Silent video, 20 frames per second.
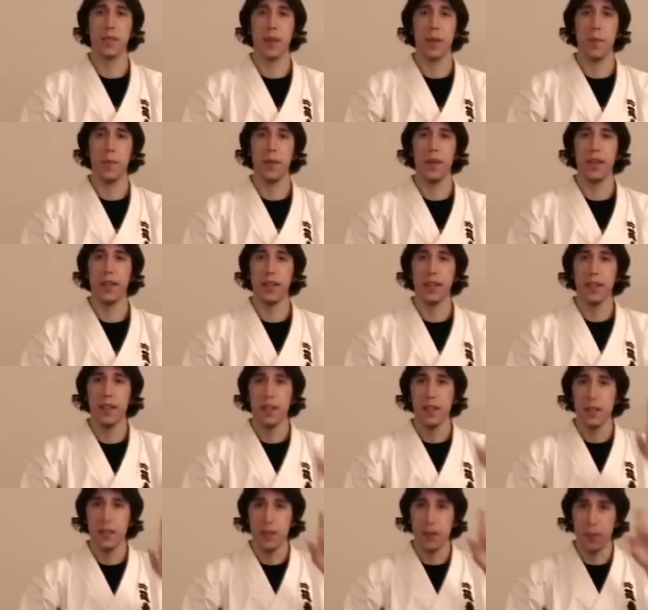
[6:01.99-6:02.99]
that make
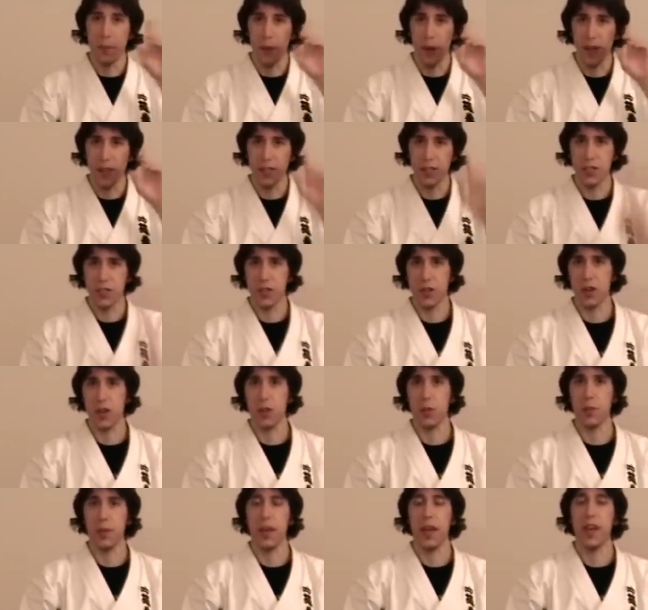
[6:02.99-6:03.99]
the mind
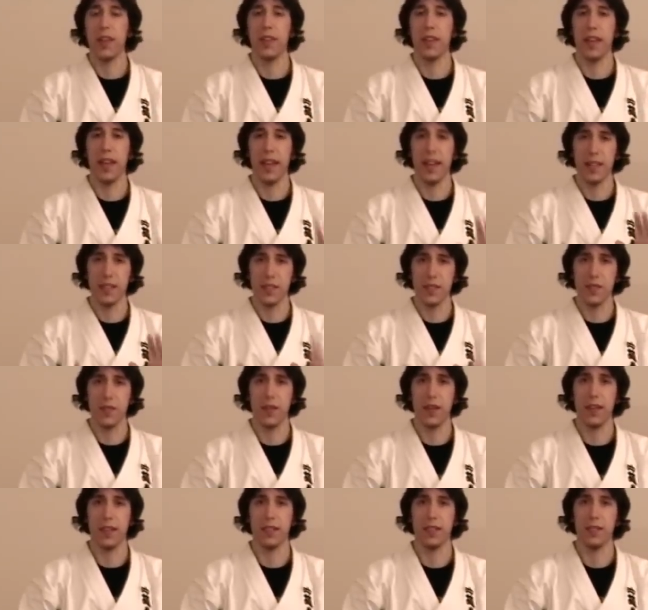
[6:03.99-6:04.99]
sharp and the hands
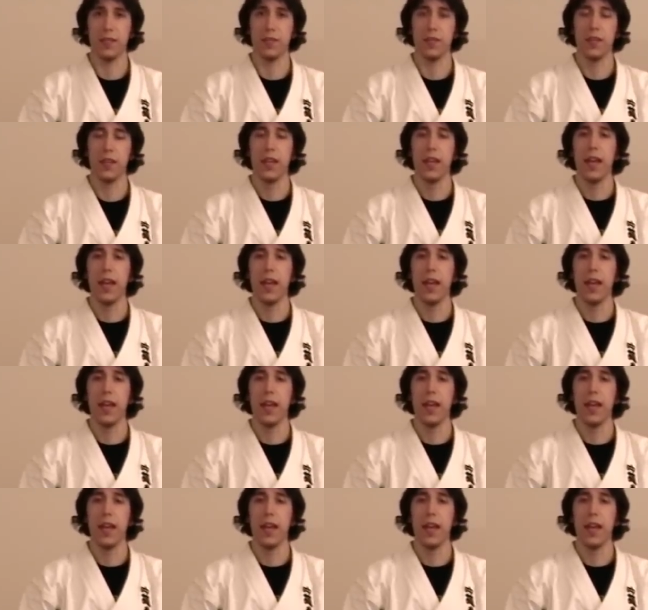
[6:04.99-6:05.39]
effective